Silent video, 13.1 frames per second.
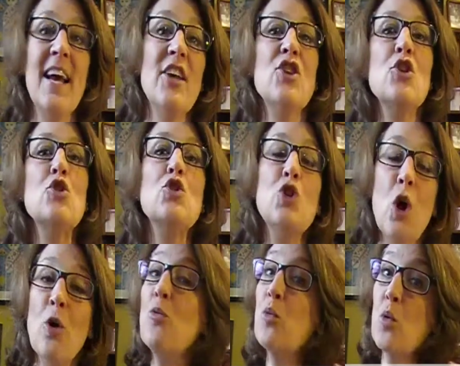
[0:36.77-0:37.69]
There's
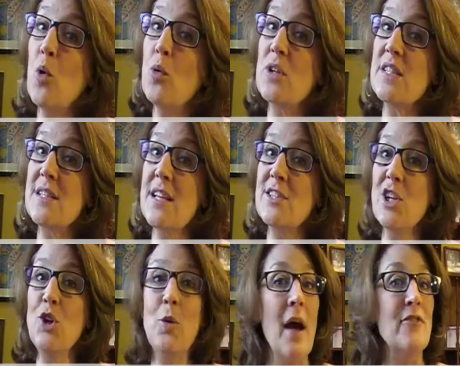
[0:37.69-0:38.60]
no rule that says that
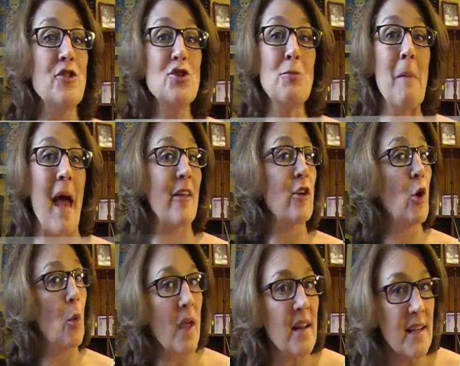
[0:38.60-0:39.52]
you have to do math
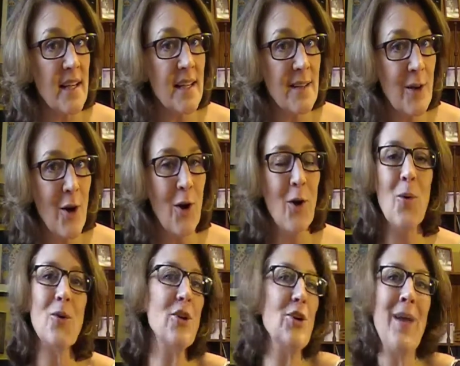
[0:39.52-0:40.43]
quickly
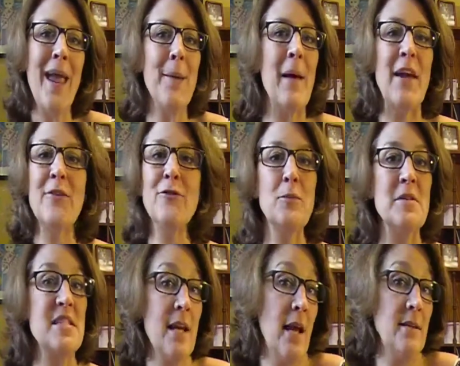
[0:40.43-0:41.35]
or that you can't make a few
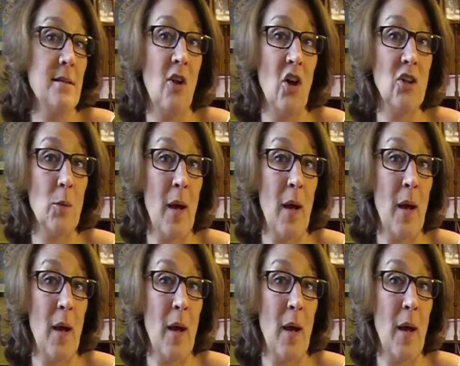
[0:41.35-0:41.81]
mistakes along the